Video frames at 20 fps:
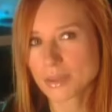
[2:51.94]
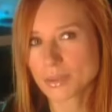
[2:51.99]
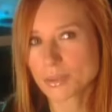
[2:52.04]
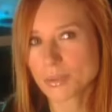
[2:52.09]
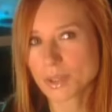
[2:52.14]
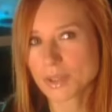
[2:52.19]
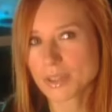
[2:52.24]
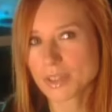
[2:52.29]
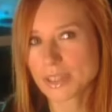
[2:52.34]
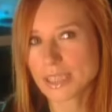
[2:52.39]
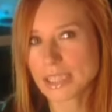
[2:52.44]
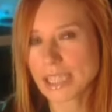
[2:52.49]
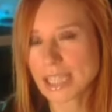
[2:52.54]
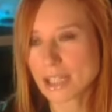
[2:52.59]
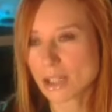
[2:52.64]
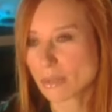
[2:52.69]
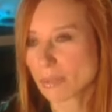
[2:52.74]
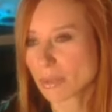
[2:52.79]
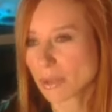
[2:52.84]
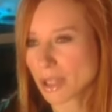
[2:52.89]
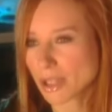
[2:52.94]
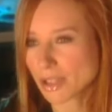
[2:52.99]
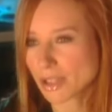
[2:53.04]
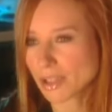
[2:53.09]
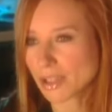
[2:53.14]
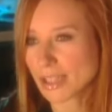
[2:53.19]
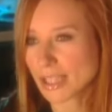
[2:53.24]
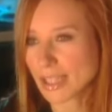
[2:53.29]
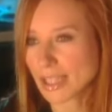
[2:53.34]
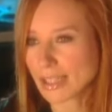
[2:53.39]
It wasn't an airbrush
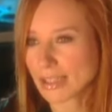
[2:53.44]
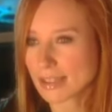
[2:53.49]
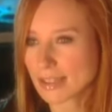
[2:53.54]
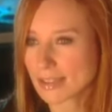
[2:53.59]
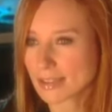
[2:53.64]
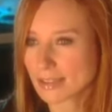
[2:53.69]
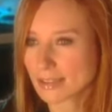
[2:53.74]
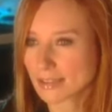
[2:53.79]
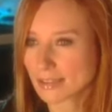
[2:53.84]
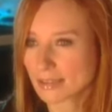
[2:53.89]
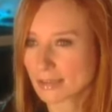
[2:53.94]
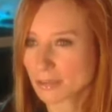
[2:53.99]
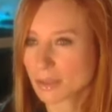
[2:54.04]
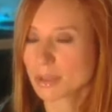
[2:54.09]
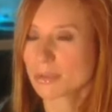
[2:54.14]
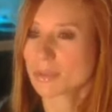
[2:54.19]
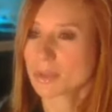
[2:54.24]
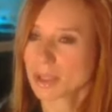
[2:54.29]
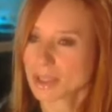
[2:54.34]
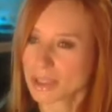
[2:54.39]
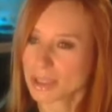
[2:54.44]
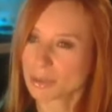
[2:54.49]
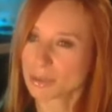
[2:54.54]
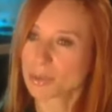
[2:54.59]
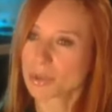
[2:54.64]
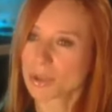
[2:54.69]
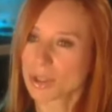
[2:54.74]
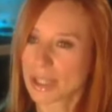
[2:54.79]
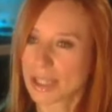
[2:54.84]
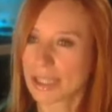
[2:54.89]
set. We really
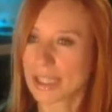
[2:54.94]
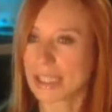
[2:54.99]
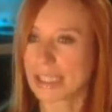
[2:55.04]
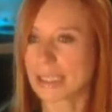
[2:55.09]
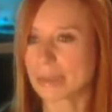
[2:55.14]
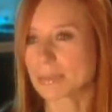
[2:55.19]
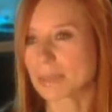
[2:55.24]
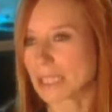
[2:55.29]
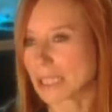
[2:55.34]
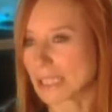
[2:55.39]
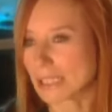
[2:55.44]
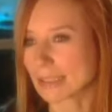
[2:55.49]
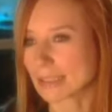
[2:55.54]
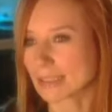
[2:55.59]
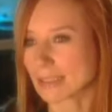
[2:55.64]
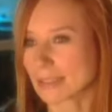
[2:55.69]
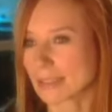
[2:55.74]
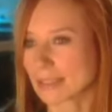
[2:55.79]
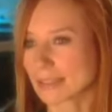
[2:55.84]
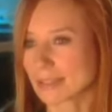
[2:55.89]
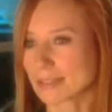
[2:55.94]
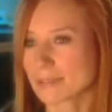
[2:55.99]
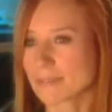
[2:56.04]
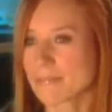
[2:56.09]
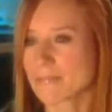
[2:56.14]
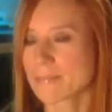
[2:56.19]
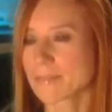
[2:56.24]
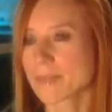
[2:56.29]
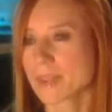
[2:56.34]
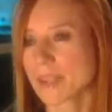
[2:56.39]
were at these places,
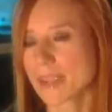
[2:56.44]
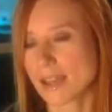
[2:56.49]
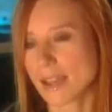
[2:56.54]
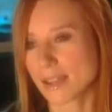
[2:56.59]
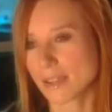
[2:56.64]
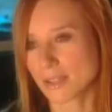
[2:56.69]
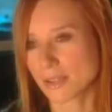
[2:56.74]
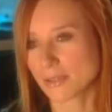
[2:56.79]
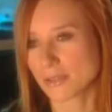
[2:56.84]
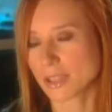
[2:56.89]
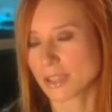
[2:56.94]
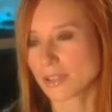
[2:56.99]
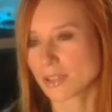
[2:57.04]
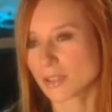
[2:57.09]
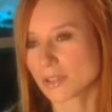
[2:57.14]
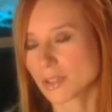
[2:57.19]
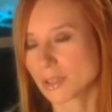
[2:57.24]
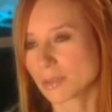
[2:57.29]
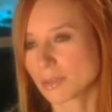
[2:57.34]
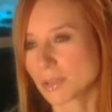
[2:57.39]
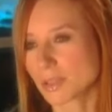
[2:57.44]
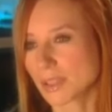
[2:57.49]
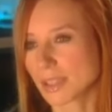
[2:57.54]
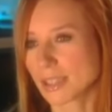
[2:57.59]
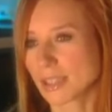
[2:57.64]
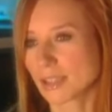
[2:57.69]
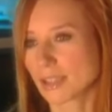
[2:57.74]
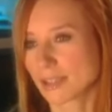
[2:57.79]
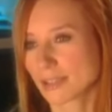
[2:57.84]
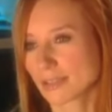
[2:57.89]
and the green screen was
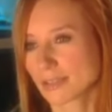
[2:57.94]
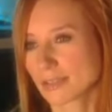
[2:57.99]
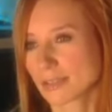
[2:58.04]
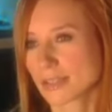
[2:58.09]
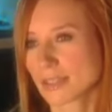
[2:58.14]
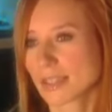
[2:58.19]
there